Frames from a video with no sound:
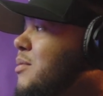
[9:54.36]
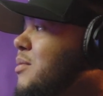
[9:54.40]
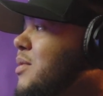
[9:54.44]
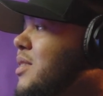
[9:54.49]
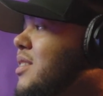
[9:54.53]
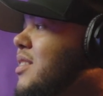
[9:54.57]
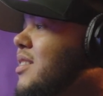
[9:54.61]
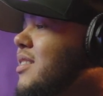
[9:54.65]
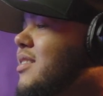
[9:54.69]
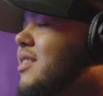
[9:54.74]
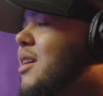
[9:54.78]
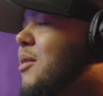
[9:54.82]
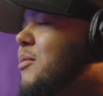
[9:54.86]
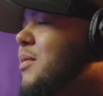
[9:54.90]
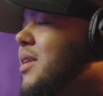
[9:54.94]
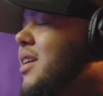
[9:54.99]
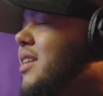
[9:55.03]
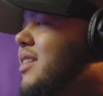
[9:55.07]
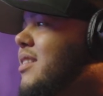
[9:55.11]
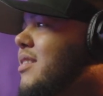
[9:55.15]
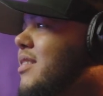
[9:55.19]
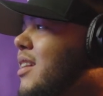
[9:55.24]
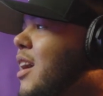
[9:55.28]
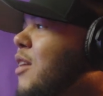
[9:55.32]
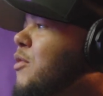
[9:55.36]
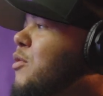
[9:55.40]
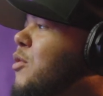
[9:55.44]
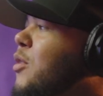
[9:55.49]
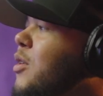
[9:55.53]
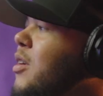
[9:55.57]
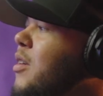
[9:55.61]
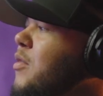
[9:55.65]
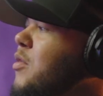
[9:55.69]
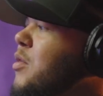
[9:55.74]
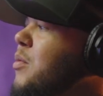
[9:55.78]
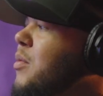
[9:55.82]
because, mm. I mean, it's not for
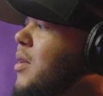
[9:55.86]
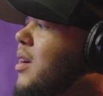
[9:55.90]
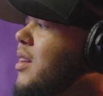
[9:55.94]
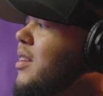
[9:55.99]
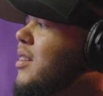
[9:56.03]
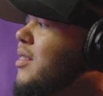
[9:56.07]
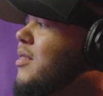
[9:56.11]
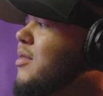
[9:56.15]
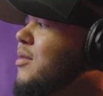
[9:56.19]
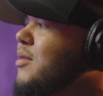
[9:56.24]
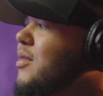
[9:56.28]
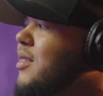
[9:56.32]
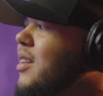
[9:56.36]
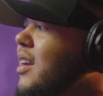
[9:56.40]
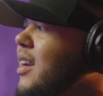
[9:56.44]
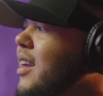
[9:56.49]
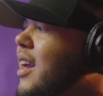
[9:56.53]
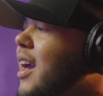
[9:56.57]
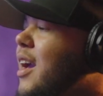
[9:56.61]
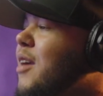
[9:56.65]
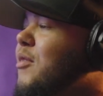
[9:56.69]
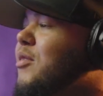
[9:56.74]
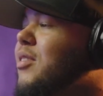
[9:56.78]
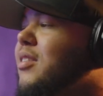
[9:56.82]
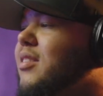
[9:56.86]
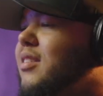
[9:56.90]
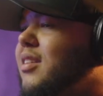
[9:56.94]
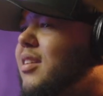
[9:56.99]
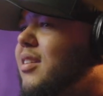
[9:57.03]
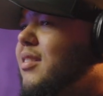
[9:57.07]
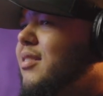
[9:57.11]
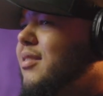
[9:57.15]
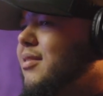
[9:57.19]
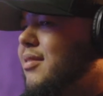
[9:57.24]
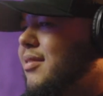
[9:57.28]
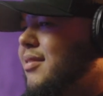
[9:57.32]
everybody. True. Like, everything.
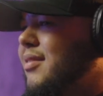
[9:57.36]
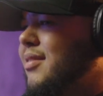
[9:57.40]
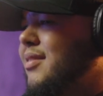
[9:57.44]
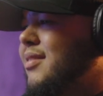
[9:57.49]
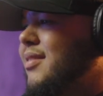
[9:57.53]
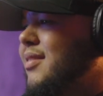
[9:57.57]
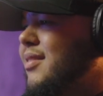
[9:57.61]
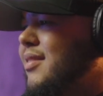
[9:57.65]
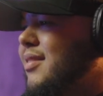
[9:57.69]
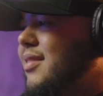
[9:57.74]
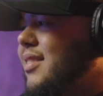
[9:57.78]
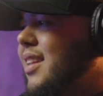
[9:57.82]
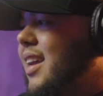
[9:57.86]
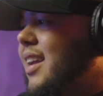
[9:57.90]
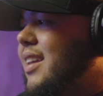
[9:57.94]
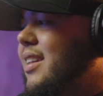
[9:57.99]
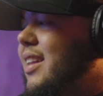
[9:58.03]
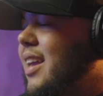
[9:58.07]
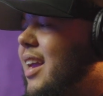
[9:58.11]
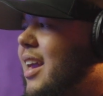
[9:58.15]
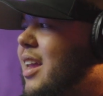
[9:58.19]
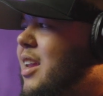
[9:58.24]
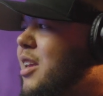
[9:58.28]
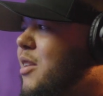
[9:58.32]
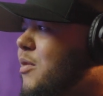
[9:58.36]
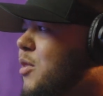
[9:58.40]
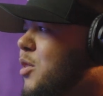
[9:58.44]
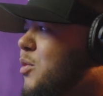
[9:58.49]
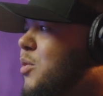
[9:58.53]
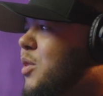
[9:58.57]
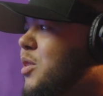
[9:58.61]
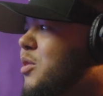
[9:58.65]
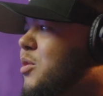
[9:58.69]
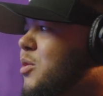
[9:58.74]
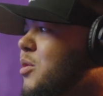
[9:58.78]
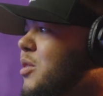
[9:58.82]
True. Like, that any of us
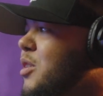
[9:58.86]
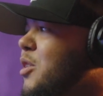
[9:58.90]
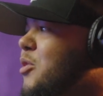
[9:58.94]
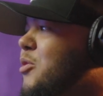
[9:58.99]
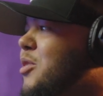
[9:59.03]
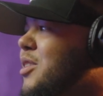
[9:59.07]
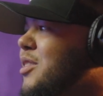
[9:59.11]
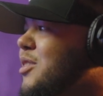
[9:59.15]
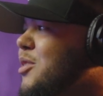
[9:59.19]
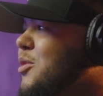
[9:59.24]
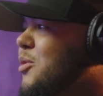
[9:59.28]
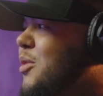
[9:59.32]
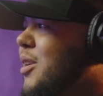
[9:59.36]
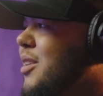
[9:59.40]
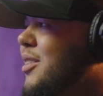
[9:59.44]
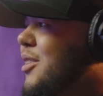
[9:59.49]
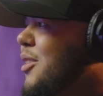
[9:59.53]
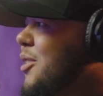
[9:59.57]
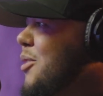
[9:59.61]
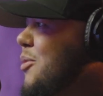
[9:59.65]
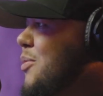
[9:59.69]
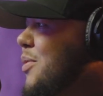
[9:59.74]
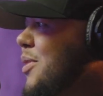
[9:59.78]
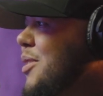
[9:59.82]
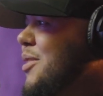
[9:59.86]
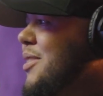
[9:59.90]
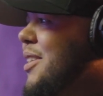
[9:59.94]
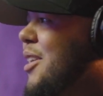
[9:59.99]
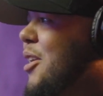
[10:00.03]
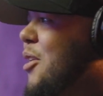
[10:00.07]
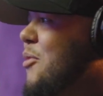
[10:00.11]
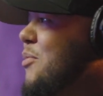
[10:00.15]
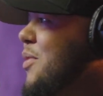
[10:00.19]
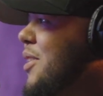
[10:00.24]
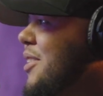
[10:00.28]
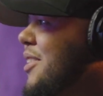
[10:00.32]
went through. There are reasons why there, there
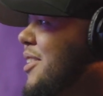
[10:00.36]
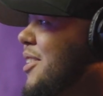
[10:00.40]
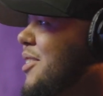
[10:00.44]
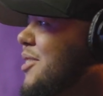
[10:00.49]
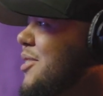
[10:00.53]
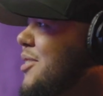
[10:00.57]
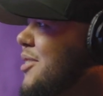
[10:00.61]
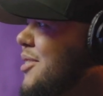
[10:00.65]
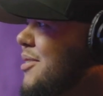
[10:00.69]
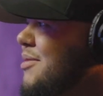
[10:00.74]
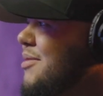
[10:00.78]
have been cuts.